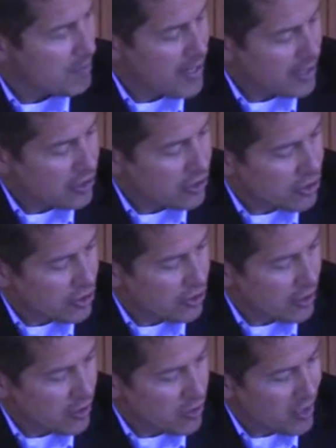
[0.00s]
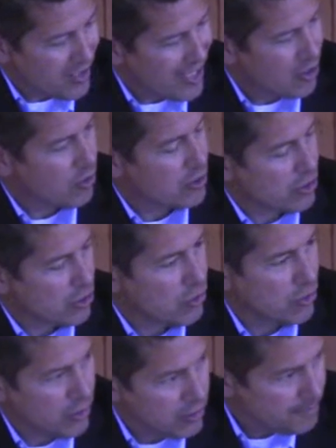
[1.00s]
making sure that you can then go to
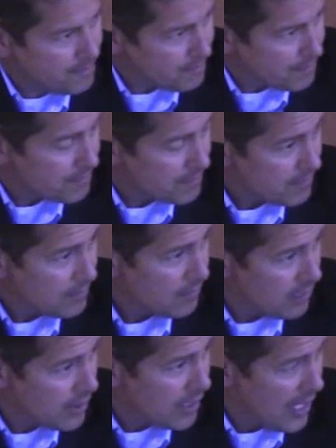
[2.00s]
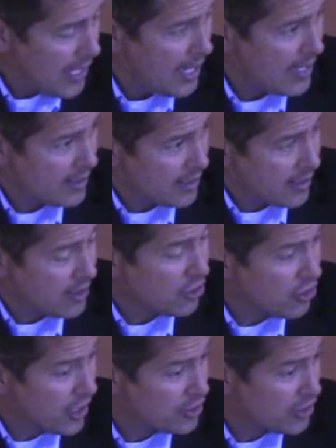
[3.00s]
school and get a
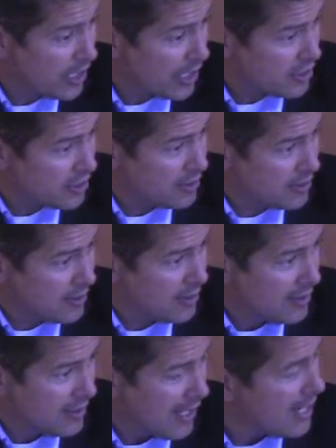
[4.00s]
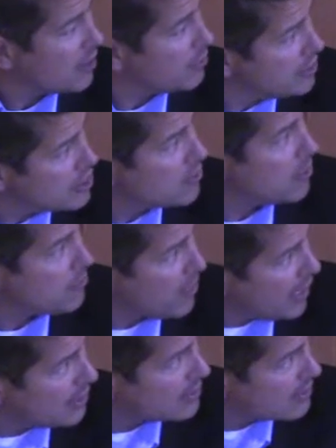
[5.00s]
good education at a reasonable
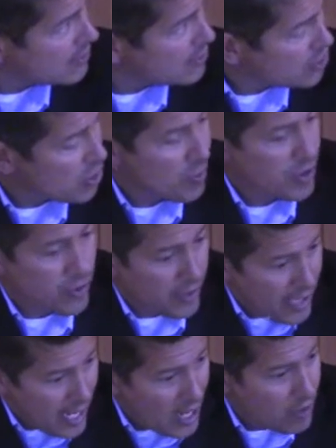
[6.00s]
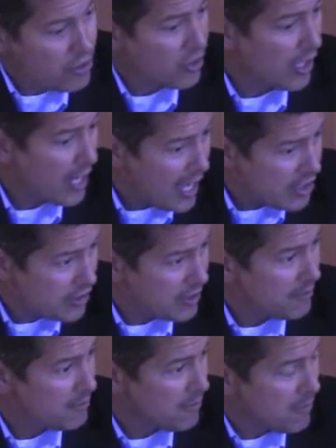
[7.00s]
price. So when you get out, you can
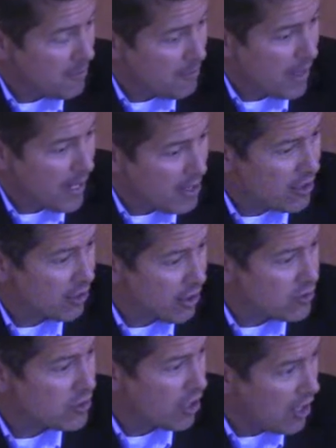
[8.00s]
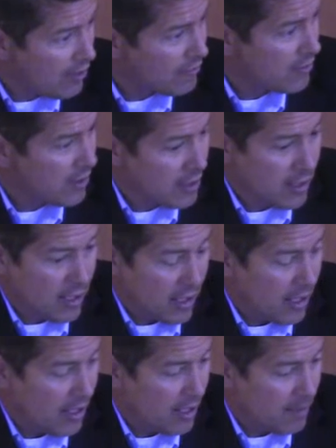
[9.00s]
actually pay your loans off,
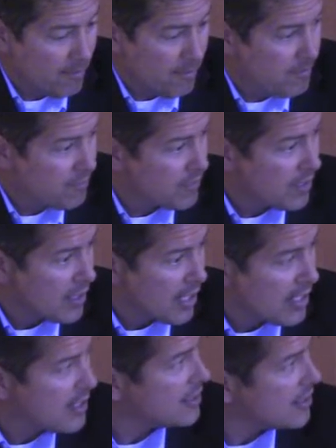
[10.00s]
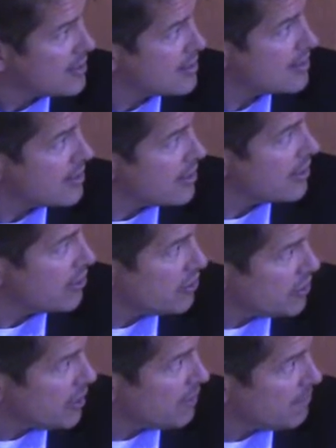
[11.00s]
and it doesn't sink your
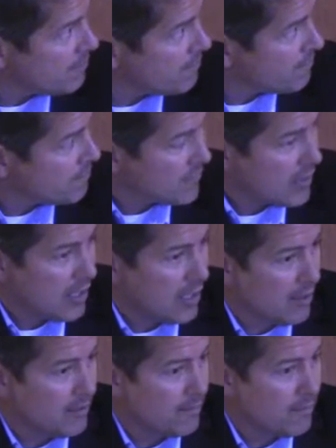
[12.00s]
ship. I